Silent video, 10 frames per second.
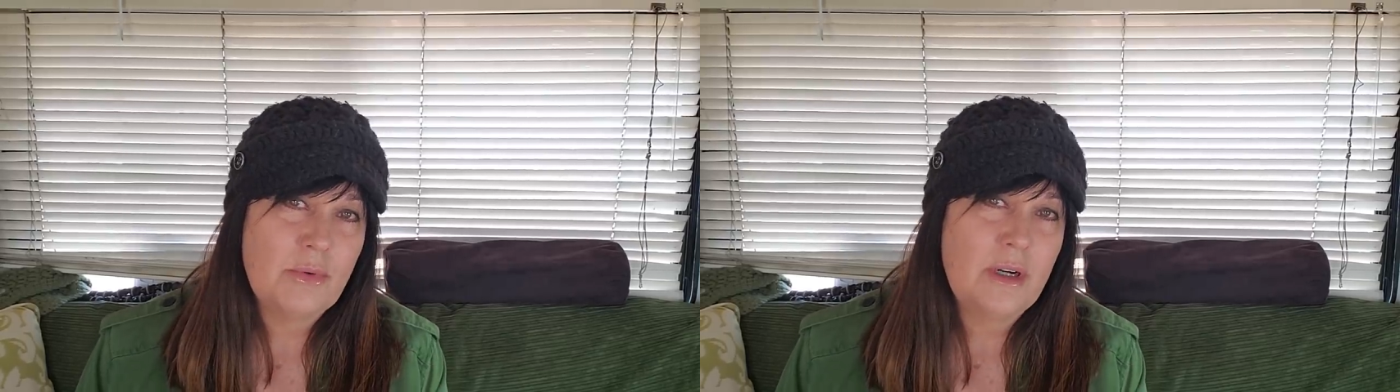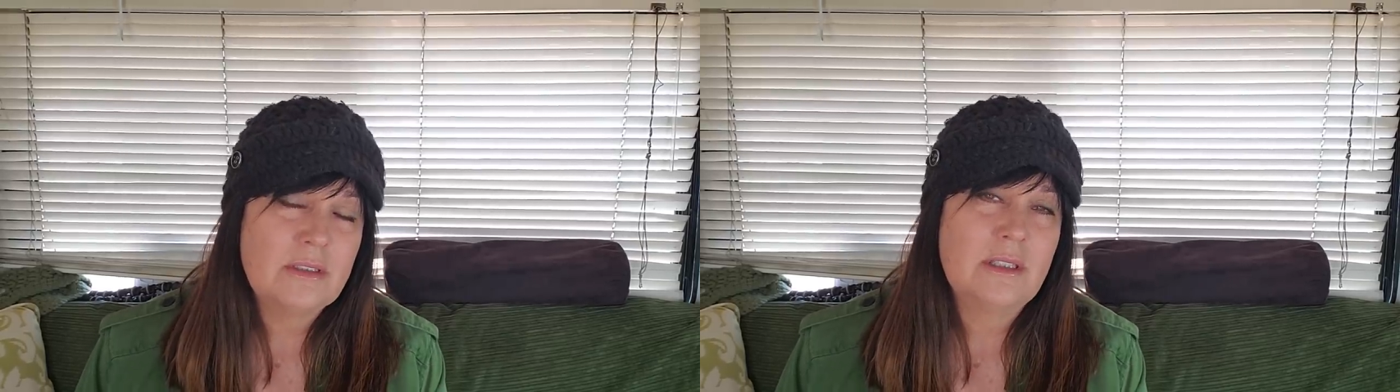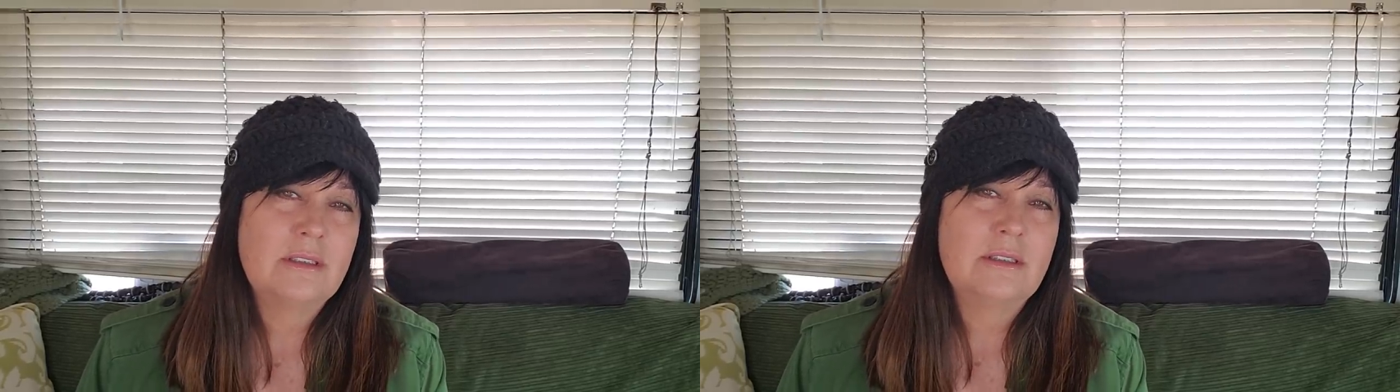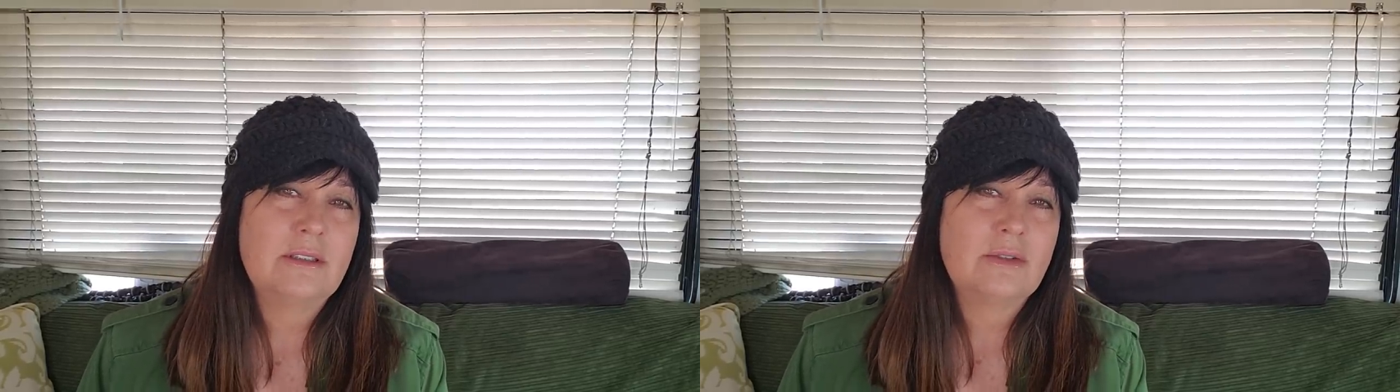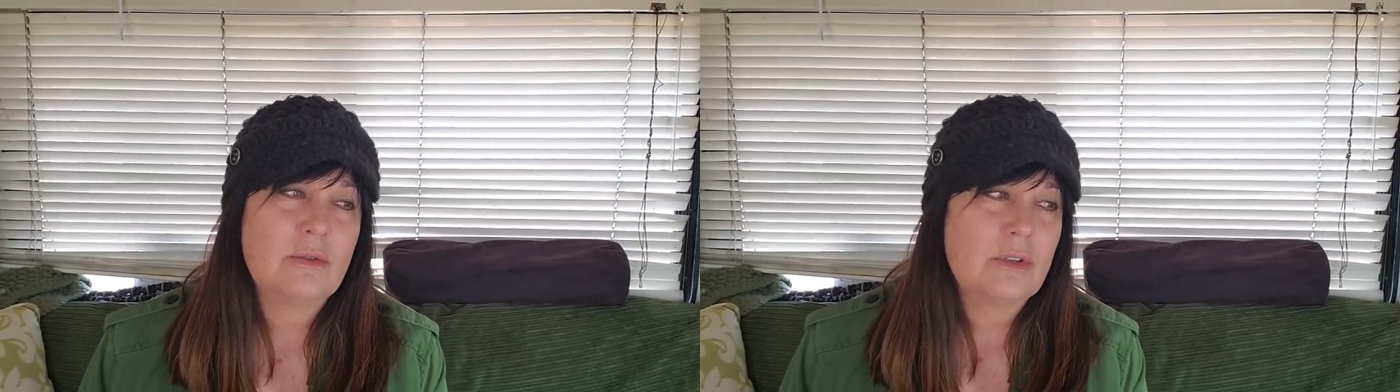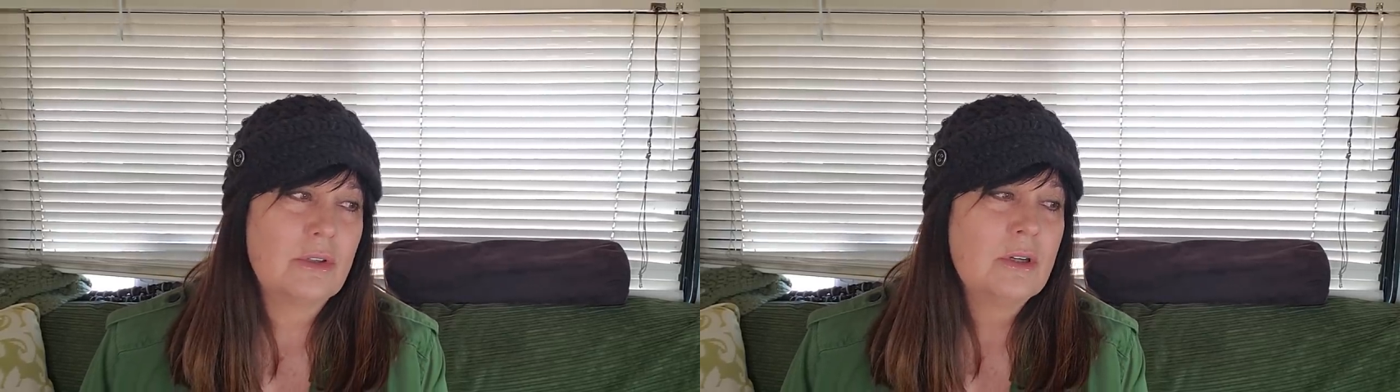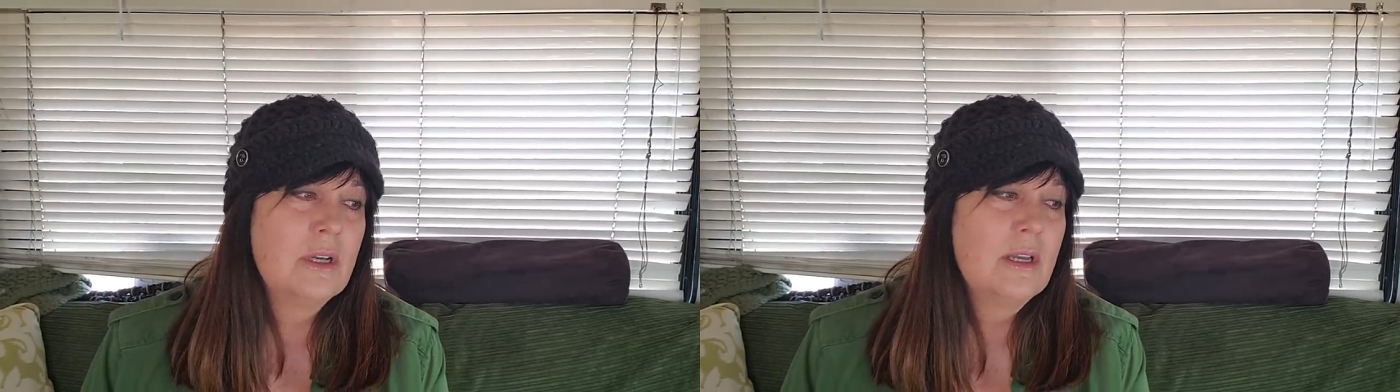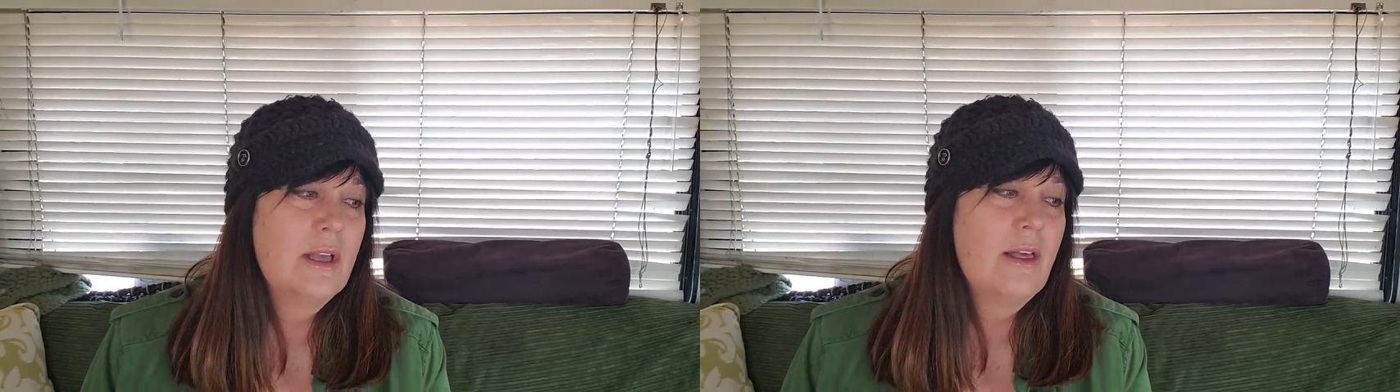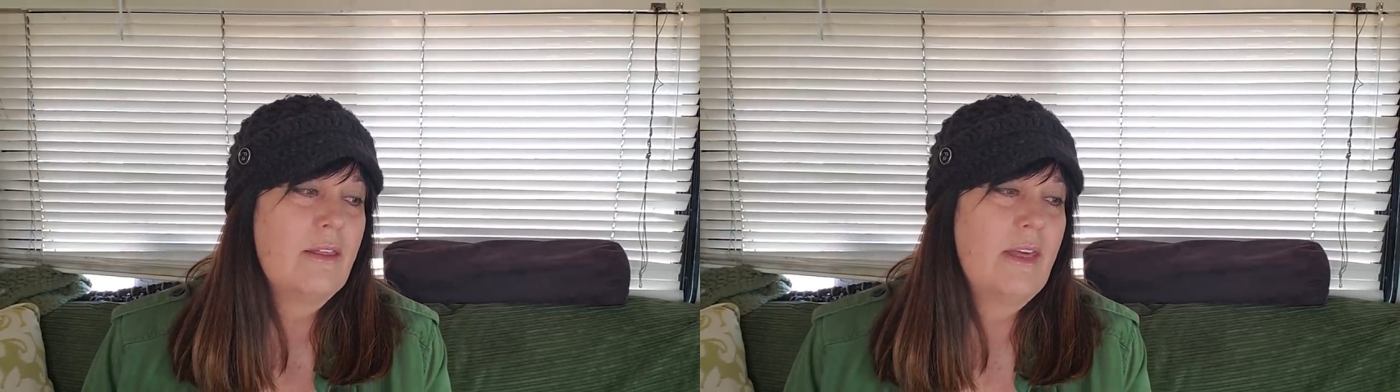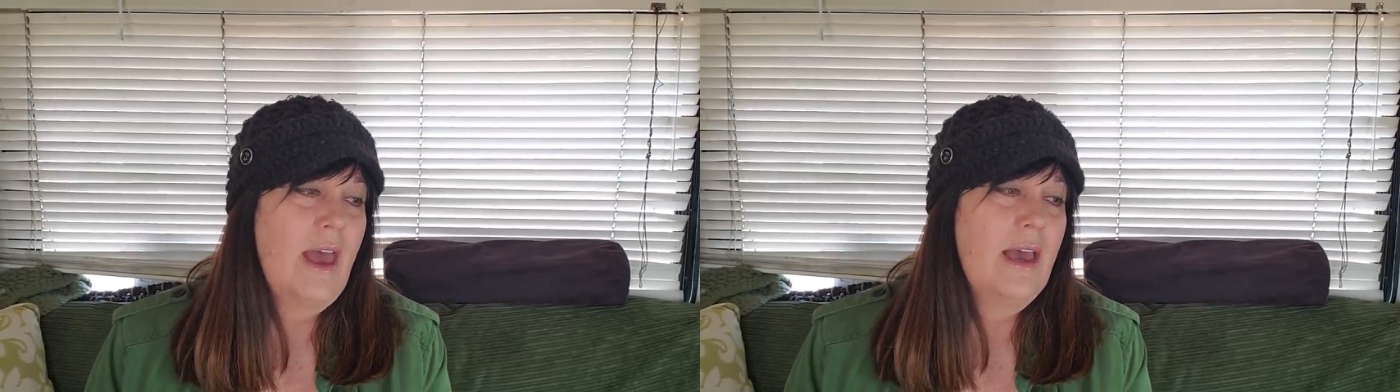processing disorder
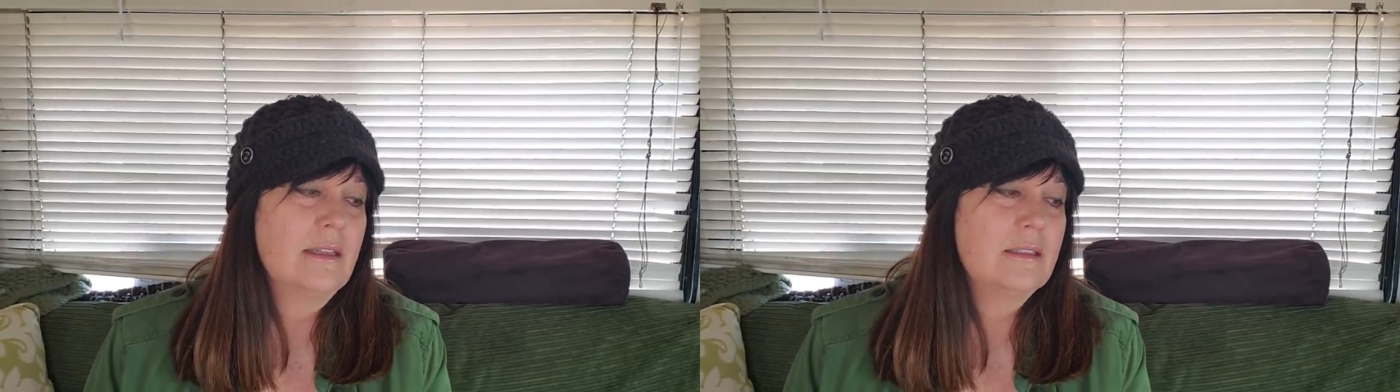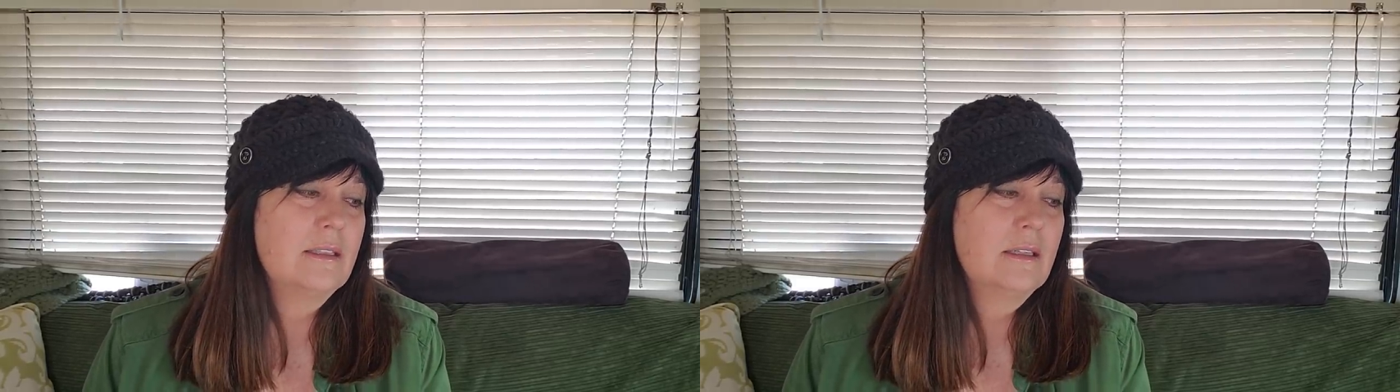that